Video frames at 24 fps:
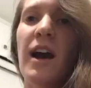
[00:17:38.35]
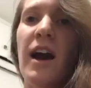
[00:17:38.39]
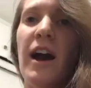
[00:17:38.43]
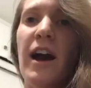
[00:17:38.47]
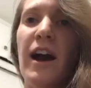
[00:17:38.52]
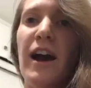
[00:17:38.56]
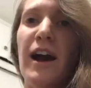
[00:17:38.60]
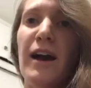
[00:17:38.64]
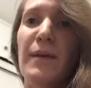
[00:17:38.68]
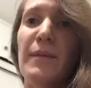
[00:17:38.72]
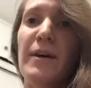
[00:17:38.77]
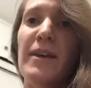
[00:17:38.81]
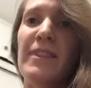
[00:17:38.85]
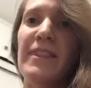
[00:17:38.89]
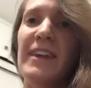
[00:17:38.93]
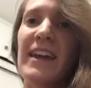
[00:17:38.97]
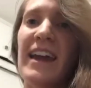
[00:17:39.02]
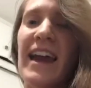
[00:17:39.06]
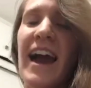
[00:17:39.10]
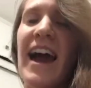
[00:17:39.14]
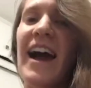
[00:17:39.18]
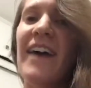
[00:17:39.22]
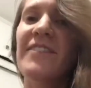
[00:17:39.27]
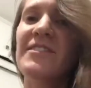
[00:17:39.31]
um, and
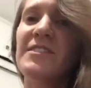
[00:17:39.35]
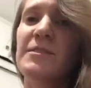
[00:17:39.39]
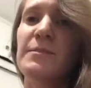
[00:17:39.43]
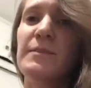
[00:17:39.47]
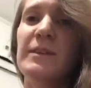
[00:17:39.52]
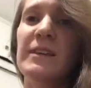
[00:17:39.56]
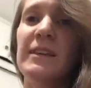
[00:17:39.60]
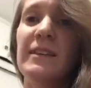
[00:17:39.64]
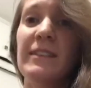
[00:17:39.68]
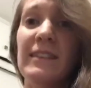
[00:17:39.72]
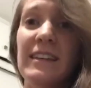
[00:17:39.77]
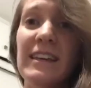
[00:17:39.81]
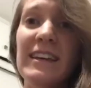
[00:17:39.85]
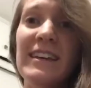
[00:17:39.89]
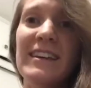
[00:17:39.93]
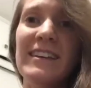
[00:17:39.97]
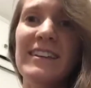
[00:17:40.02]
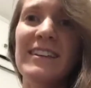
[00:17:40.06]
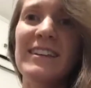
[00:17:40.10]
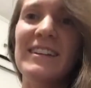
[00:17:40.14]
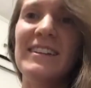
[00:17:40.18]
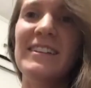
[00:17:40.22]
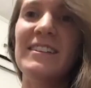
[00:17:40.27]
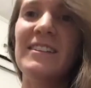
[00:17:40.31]
they have to be
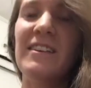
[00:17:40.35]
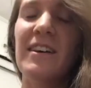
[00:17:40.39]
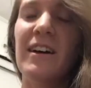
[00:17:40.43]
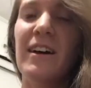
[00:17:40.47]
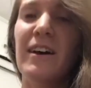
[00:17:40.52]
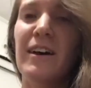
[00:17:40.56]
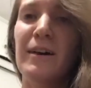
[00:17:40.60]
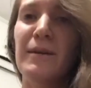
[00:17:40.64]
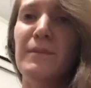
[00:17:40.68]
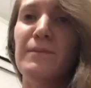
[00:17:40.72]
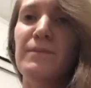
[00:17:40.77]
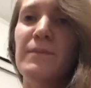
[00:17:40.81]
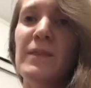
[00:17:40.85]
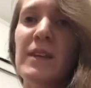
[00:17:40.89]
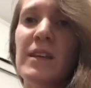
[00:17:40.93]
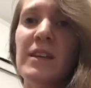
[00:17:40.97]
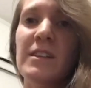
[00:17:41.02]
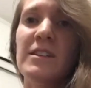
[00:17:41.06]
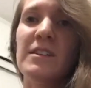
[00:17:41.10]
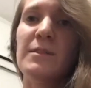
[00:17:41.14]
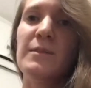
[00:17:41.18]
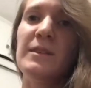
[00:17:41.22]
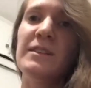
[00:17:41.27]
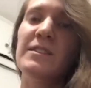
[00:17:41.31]
legally, um,
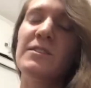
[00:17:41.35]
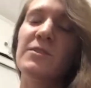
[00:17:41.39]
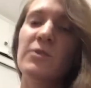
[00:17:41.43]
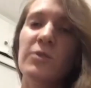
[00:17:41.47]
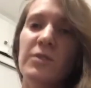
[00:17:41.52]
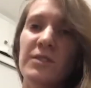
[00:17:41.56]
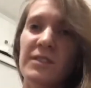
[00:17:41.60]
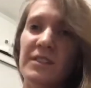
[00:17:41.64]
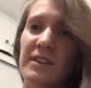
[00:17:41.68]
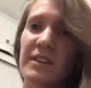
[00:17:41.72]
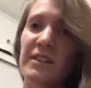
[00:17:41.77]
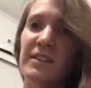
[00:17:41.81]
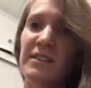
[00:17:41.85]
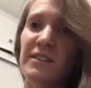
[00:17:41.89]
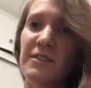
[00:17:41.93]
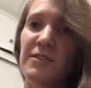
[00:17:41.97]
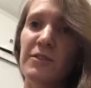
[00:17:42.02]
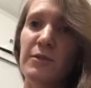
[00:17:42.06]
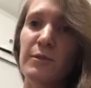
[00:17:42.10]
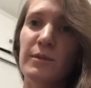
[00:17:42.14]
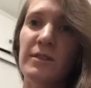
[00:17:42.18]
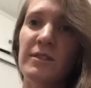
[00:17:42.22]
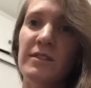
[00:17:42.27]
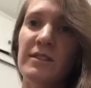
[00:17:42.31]
to be sold to
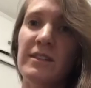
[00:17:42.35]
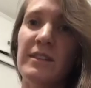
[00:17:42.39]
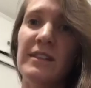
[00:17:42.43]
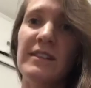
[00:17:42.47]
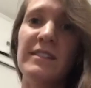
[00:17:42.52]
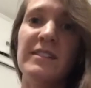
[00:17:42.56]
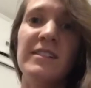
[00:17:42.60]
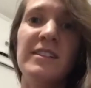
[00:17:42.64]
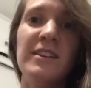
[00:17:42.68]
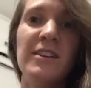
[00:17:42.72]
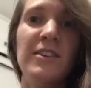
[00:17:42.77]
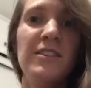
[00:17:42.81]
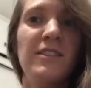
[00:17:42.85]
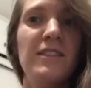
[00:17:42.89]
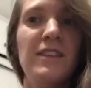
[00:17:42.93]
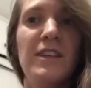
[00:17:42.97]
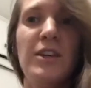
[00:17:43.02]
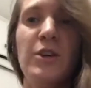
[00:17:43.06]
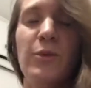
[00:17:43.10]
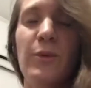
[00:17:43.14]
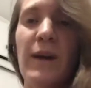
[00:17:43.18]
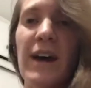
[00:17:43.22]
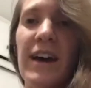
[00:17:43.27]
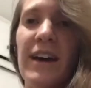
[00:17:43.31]
consumers, at least here in the
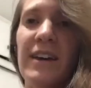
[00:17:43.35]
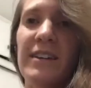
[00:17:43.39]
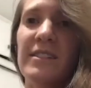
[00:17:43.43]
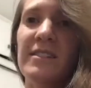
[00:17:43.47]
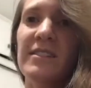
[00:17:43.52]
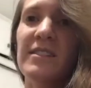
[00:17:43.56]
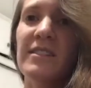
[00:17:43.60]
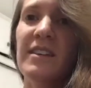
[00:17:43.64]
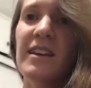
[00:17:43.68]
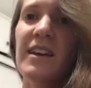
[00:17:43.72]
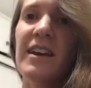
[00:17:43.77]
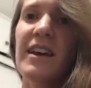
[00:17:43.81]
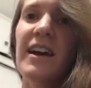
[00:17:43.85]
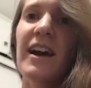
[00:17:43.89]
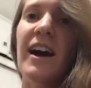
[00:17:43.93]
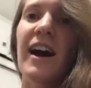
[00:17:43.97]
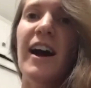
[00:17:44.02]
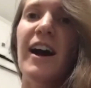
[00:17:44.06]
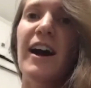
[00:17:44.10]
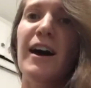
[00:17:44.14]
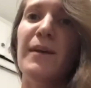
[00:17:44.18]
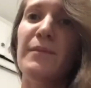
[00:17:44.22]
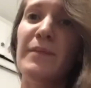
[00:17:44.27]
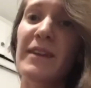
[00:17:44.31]
U S,
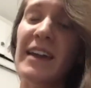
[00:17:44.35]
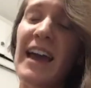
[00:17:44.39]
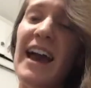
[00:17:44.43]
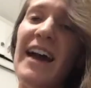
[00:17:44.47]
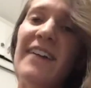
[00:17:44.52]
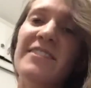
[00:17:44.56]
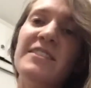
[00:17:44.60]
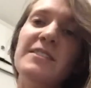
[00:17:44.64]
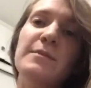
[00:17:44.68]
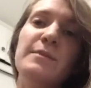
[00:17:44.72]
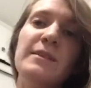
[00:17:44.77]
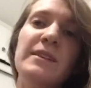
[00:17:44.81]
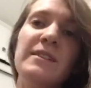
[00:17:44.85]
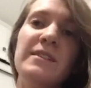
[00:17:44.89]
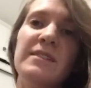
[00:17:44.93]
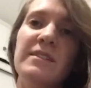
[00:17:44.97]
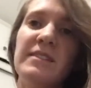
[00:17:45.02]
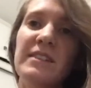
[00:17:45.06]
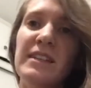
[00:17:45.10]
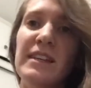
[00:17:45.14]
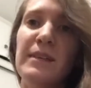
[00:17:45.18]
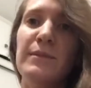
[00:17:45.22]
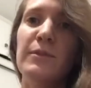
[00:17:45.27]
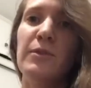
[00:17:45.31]
um, they have to be
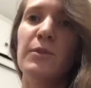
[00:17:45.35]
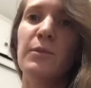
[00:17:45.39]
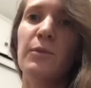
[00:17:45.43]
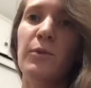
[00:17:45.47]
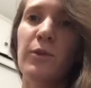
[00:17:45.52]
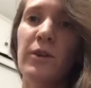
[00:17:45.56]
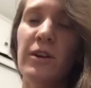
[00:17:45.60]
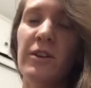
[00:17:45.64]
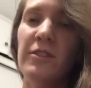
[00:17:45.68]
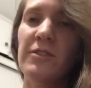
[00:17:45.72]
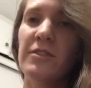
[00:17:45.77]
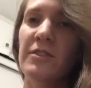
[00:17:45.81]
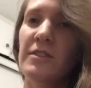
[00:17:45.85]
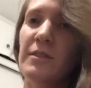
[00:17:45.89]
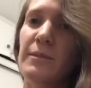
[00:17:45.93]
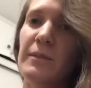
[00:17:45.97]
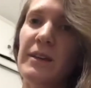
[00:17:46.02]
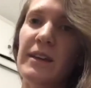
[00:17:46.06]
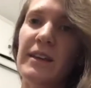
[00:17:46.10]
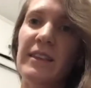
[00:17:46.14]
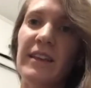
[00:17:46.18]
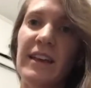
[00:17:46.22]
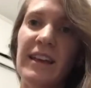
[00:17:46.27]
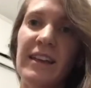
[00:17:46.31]
steamed or boiled or
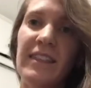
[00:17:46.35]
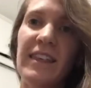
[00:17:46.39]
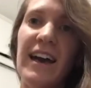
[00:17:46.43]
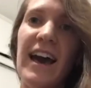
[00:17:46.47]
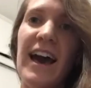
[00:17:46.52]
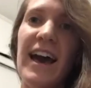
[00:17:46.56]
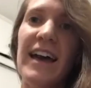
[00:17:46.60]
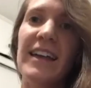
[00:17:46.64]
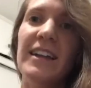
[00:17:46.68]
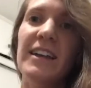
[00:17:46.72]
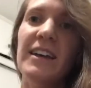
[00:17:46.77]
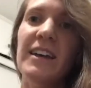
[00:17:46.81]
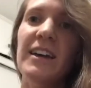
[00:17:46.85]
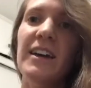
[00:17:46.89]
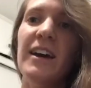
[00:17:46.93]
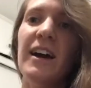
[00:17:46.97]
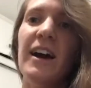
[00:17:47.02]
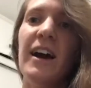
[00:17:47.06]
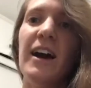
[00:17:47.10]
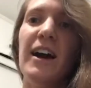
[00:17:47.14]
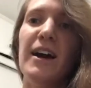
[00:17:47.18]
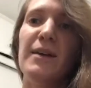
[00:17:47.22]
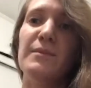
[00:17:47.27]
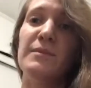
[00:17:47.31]
something like that,
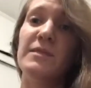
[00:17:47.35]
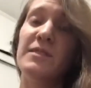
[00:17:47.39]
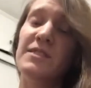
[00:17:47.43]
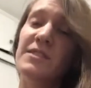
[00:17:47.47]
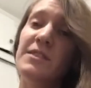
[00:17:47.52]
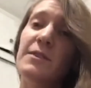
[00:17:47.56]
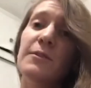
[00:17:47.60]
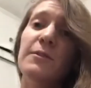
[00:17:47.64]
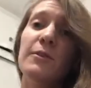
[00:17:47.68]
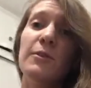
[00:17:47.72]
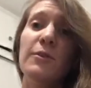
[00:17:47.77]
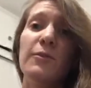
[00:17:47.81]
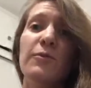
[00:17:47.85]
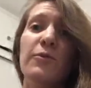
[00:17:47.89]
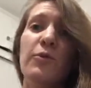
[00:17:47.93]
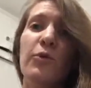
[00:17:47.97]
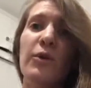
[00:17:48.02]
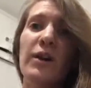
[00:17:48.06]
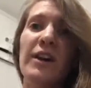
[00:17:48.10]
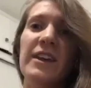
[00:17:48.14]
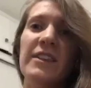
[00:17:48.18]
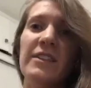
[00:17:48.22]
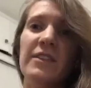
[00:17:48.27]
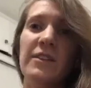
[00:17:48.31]
um, to
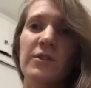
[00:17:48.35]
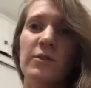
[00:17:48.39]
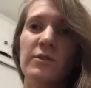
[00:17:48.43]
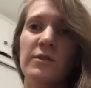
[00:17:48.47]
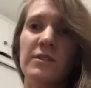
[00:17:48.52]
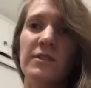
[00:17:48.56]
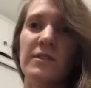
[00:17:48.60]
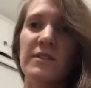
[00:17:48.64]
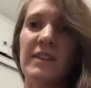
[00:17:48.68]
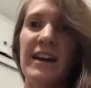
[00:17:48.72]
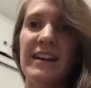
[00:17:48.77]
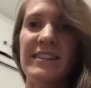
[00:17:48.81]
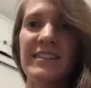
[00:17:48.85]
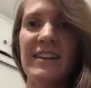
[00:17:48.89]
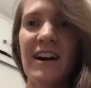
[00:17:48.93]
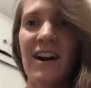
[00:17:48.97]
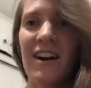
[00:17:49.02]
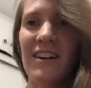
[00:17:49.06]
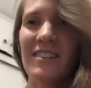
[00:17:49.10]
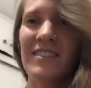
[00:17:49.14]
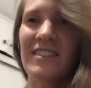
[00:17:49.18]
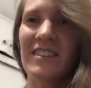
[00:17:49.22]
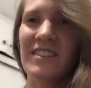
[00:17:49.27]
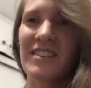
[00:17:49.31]
avoid those, that
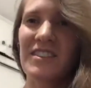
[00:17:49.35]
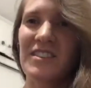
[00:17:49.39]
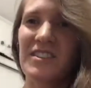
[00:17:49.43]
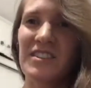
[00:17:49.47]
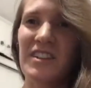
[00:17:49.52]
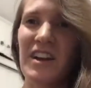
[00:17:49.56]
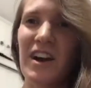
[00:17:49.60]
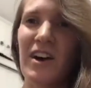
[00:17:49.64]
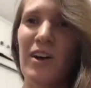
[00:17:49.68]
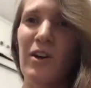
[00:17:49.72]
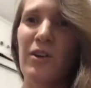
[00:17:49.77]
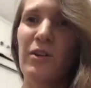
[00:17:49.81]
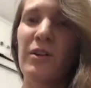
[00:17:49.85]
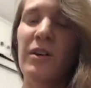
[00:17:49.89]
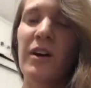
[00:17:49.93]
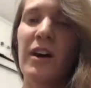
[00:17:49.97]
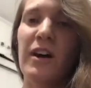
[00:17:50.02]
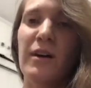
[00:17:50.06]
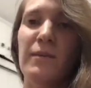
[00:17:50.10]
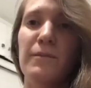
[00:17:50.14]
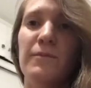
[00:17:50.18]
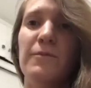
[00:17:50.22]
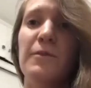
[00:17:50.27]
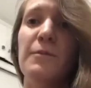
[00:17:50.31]
toxic shell
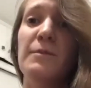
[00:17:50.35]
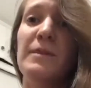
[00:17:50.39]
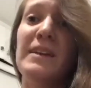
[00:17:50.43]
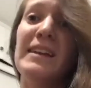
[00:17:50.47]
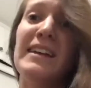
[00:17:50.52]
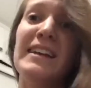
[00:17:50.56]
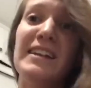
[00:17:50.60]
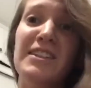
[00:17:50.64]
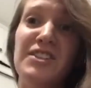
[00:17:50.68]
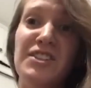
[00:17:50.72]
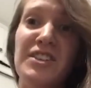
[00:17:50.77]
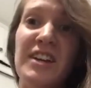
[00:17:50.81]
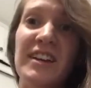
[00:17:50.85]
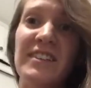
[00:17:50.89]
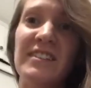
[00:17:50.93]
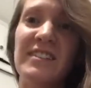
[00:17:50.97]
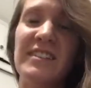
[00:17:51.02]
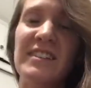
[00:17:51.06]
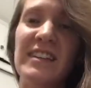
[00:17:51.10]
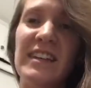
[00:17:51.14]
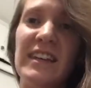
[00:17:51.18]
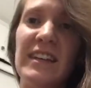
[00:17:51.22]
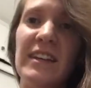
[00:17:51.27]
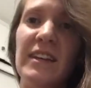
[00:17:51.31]
um, from being
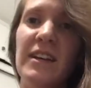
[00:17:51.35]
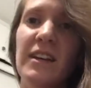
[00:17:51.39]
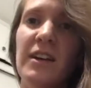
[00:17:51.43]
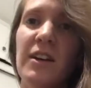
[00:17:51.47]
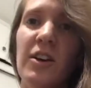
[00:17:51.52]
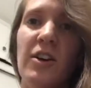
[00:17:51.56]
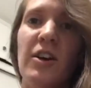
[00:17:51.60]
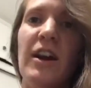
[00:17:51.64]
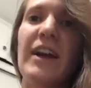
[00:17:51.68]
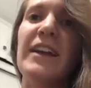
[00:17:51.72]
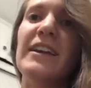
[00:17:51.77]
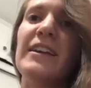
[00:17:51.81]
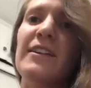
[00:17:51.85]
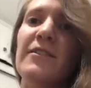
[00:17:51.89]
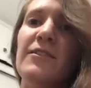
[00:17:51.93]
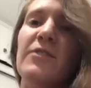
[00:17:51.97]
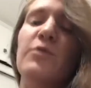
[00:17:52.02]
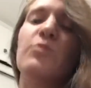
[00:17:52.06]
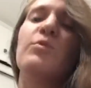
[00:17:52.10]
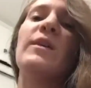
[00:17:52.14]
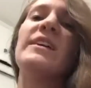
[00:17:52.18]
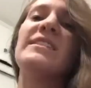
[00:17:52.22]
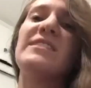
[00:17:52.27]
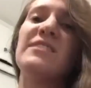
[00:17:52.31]
ingested, or any of
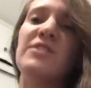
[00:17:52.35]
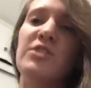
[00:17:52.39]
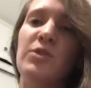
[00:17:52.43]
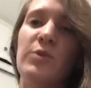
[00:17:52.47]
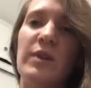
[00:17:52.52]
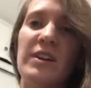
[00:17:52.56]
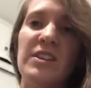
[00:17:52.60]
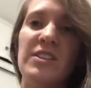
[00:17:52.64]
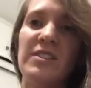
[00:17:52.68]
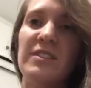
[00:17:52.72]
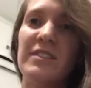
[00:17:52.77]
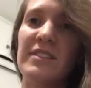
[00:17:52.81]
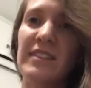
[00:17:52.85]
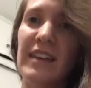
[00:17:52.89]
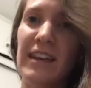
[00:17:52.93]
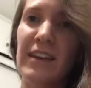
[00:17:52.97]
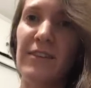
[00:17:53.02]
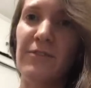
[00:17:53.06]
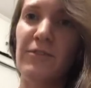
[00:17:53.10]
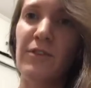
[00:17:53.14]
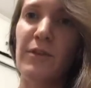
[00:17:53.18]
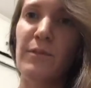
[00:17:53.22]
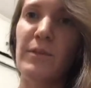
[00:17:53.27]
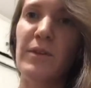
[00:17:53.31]
the residue, I should
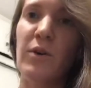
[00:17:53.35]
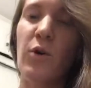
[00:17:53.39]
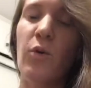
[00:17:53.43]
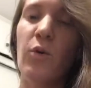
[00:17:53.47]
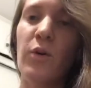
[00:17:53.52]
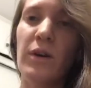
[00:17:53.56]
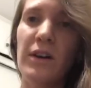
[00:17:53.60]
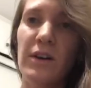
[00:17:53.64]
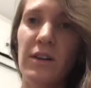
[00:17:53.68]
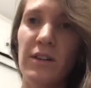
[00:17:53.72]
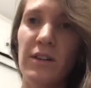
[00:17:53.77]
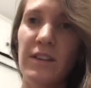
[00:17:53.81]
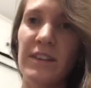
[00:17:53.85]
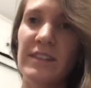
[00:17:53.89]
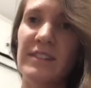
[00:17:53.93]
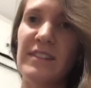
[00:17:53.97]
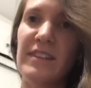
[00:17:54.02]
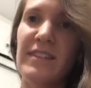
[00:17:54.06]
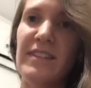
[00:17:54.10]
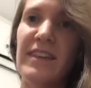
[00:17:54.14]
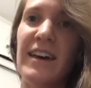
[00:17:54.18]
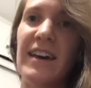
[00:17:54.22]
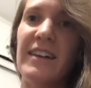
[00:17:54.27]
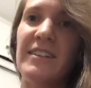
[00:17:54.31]
say, from the oil that's
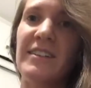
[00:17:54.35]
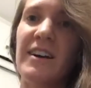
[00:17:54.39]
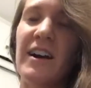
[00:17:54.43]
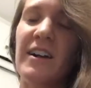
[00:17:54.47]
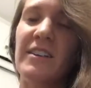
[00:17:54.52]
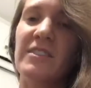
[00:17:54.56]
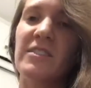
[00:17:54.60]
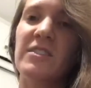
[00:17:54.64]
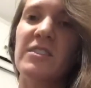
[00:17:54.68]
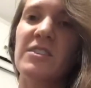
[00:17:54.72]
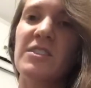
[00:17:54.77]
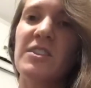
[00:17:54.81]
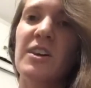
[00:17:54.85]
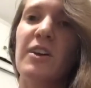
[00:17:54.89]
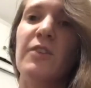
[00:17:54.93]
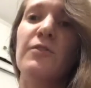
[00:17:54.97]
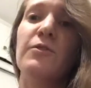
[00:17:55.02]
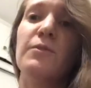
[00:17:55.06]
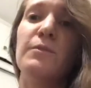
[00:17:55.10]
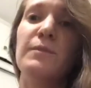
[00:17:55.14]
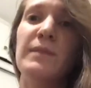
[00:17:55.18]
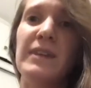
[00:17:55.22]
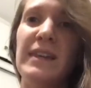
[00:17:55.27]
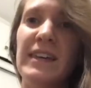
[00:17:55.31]
in that toxic shell
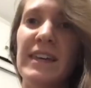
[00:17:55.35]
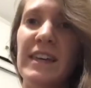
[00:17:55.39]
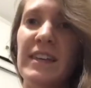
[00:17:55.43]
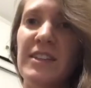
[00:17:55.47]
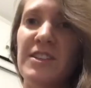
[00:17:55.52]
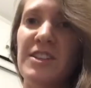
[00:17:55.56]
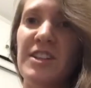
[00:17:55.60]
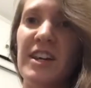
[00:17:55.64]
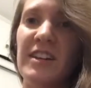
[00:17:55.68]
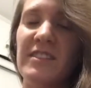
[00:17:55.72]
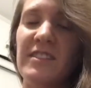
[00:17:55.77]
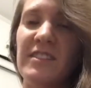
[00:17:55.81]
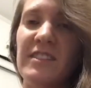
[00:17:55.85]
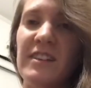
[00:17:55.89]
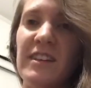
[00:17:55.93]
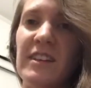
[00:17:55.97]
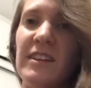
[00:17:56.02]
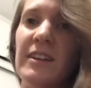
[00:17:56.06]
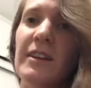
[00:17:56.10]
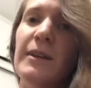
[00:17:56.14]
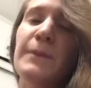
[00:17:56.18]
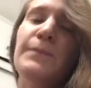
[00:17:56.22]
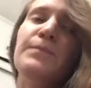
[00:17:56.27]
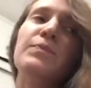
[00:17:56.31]
from being
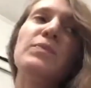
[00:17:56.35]
ingested.